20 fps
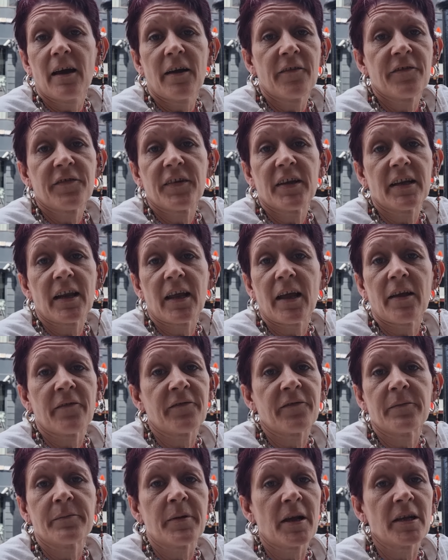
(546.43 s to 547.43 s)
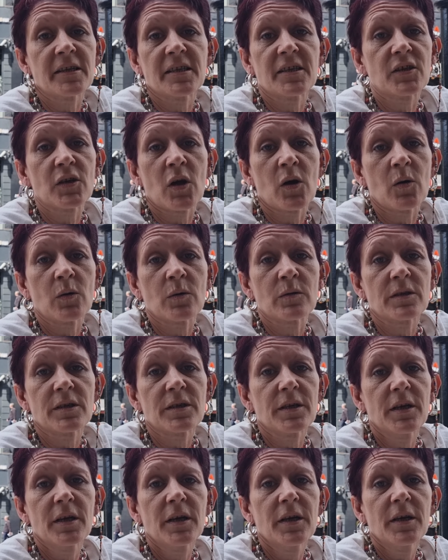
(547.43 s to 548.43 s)
I feel like oh, yeah, that's stormed.
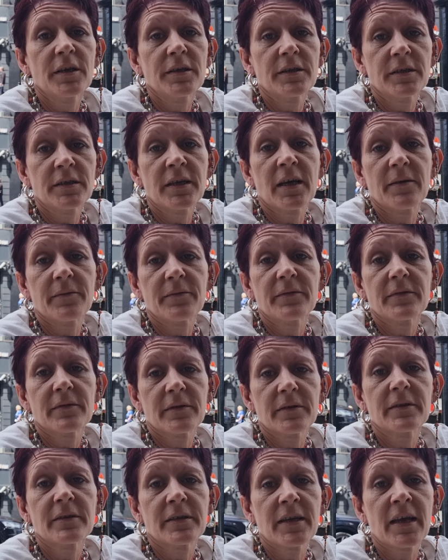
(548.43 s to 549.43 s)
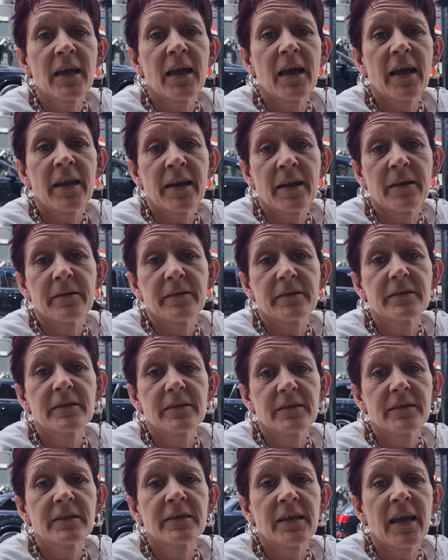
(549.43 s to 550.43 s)
yeah, yeah, and I,
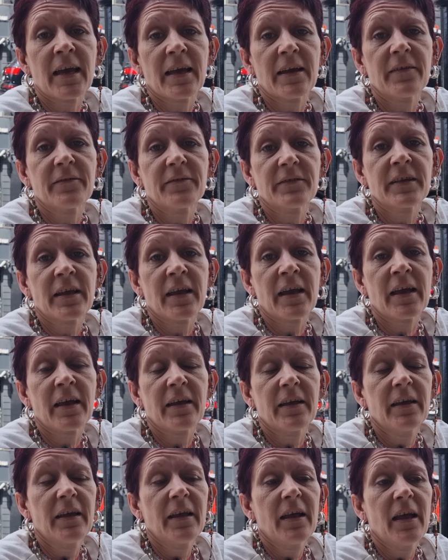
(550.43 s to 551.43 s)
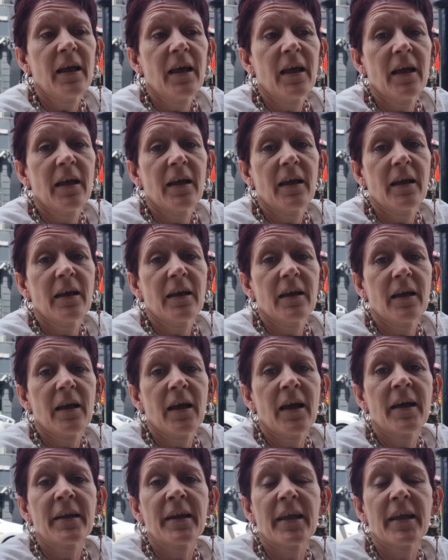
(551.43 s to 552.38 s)
fresh. Yeah, yeah. And I was actually surprised.